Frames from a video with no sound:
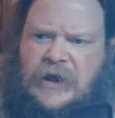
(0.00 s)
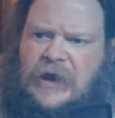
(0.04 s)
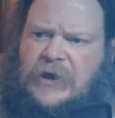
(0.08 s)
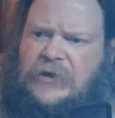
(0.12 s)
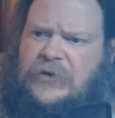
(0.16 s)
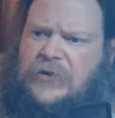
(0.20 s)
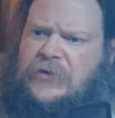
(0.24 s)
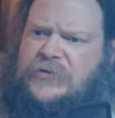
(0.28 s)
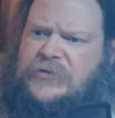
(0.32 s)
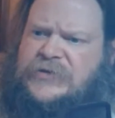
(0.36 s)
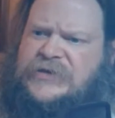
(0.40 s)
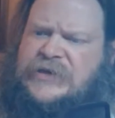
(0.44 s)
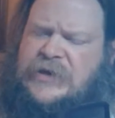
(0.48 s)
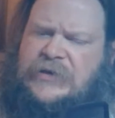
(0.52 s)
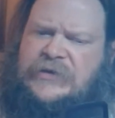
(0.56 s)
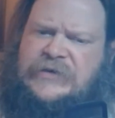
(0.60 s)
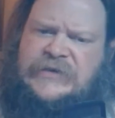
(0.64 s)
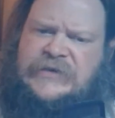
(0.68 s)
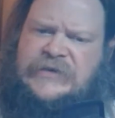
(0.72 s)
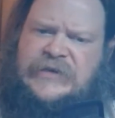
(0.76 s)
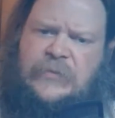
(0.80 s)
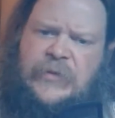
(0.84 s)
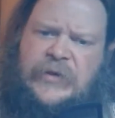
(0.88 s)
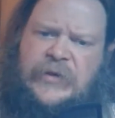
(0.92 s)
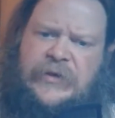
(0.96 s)
don't know,
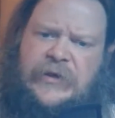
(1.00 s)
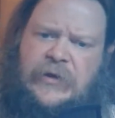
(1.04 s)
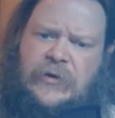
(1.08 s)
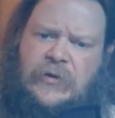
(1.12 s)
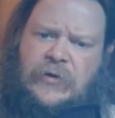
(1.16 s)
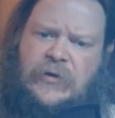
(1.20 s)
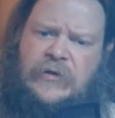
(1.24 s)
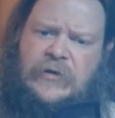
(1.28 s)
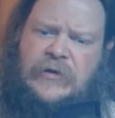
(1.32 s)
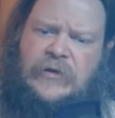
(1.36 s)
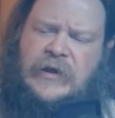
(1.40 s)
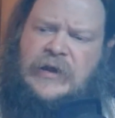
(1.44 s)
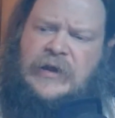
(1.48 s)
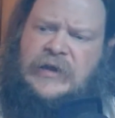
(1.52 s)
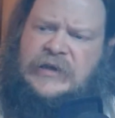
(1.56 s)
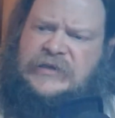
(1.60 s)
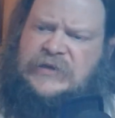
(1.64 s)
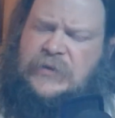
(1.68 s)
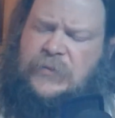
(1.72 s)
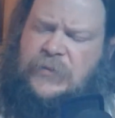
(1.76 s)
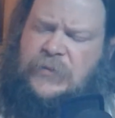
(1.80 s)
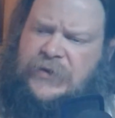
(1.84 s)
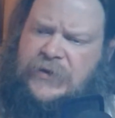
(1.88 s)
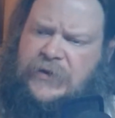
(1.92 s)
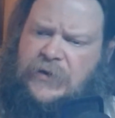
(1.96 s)
some of
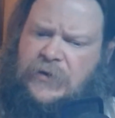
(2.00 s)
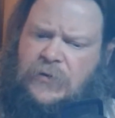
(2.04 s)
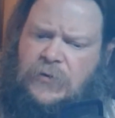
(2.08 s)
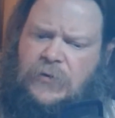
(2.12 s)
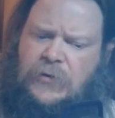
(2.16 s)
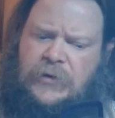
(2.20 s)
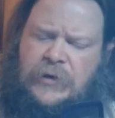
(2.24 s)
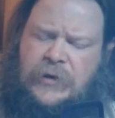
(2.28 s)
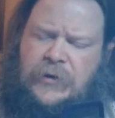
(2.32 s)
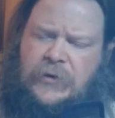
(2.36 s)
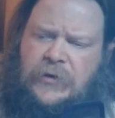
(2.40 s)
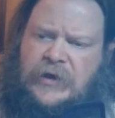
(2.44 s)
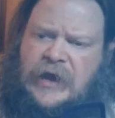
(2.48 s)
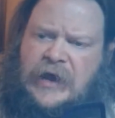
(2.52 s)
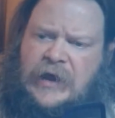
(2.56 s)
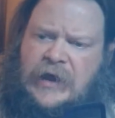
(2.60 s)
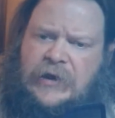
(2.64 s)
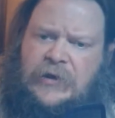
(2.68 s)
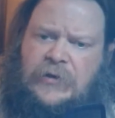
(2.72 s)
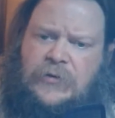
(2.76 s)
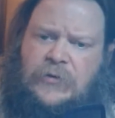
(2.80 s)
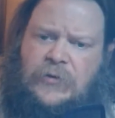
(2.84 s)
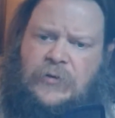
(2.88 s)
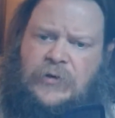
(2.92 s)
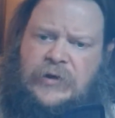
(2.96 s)
the earlier
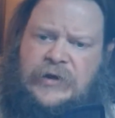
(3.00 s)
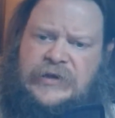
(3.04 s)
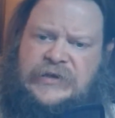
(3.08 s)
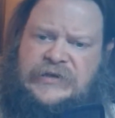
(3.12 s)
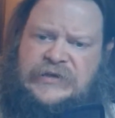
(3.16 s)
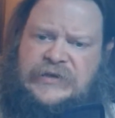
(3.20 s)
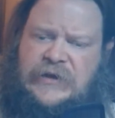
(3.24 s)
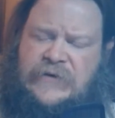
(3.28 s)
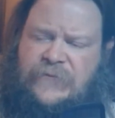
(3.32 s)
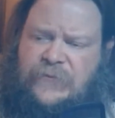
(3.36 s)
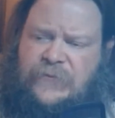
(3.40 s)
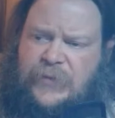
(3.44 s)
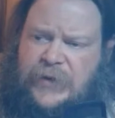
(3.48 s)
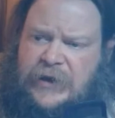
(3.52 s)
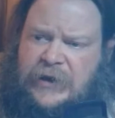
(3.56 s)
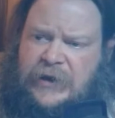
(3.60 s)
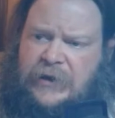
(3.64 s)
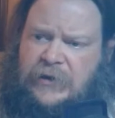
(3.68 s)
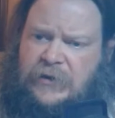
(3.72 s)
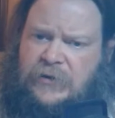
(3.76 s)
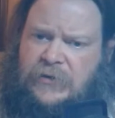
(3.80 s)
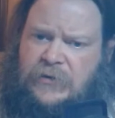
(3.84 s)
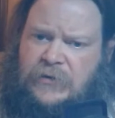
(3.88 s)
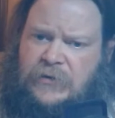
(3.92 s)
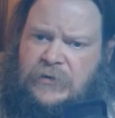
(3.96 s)
categories of
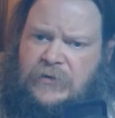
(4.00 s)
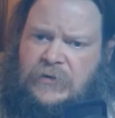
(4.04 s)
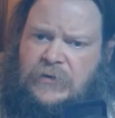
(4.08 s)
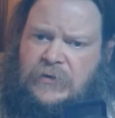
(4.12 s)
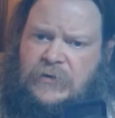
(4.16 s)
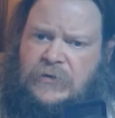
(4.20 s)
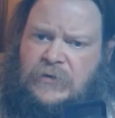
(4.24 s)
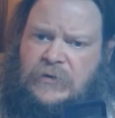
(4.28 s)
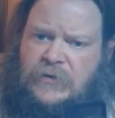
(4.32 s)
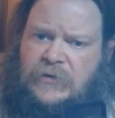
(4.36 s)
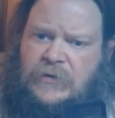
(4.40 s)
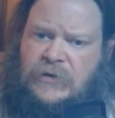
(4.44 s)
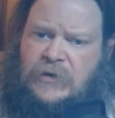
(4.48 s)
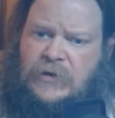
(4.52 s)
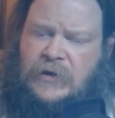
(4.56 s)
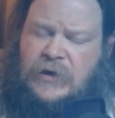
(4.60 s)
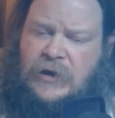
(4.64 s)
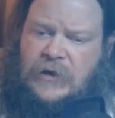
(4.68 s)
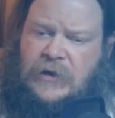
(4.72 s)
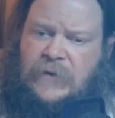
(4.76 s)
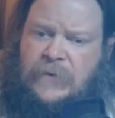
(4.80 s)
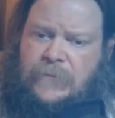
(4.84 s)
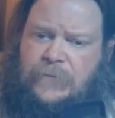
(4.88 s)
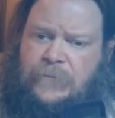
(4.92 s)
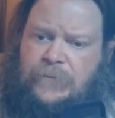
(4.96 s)
being.
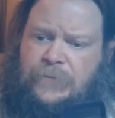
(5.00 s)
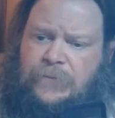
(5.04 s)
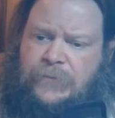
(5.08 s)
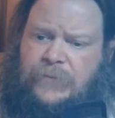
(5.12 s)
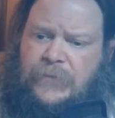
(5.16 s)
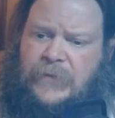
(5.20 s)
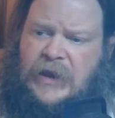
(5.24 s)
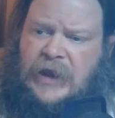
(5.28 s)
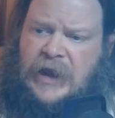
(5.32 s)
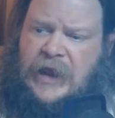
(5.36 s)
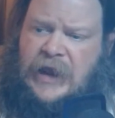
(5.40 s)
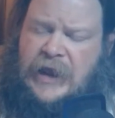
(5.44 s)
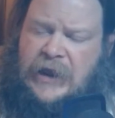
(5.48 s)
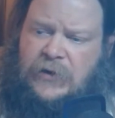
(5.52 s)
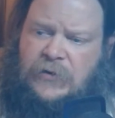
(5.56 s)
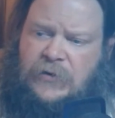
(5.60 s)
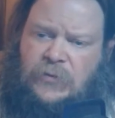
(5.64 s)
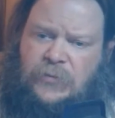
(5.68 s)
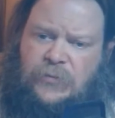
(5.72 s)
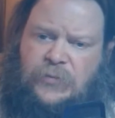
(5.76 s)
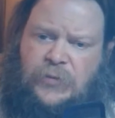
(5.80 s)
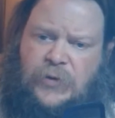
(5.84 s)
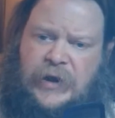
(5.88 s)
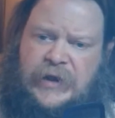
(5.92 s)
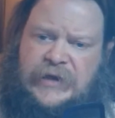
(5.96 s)

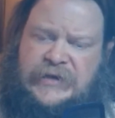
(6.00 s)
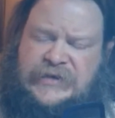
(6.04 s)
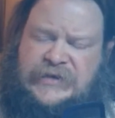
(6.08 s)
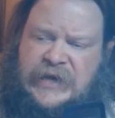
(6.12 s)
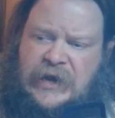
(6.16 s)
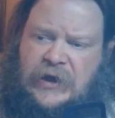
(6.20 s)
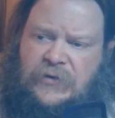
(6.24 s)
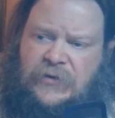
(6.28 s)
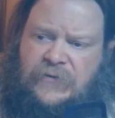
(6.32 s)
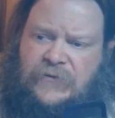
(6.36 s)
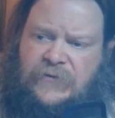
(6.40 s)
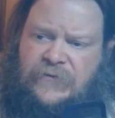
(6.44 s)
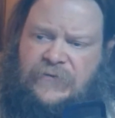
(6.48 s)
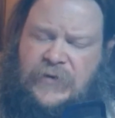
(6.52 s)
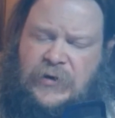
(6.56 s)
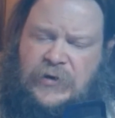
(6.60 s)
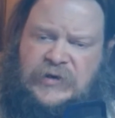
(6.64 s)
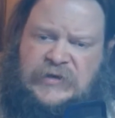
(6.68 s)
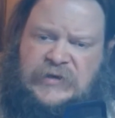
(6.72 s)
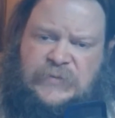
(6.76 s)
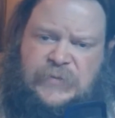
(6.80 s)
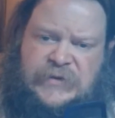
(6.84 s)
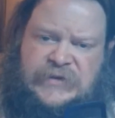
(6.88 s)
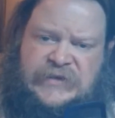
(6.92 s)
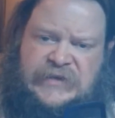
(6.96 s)
Hegel breaks out
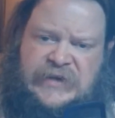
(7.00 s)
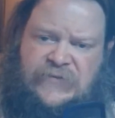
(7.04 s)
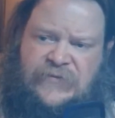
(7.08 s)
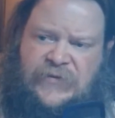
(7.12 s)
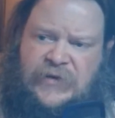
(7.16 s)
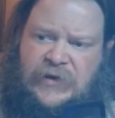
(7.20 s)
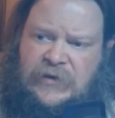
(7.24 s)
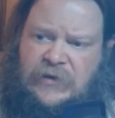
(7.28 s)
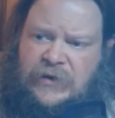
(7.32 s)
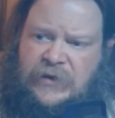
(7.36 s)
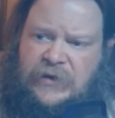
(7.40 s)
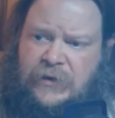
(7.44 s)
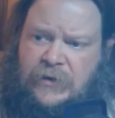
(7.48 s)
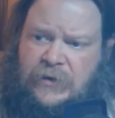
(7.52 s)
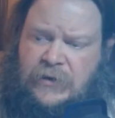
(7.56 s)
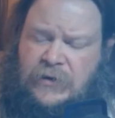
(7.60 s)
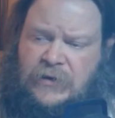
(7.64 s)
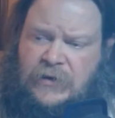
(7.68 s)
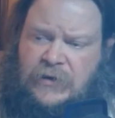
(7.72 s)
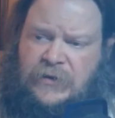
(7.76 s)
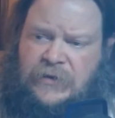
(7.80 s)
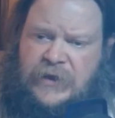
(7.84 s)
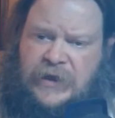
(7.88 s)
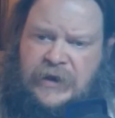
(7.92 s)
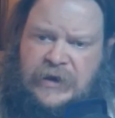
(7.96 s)
very specifically
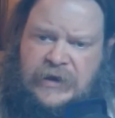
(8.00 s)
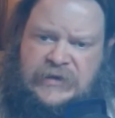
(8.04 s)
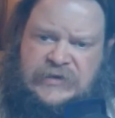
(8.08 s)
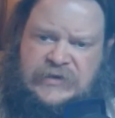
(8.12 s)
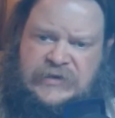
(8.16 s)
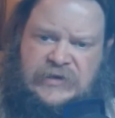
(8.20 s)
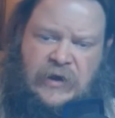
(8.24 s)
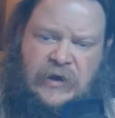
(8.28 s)
that he's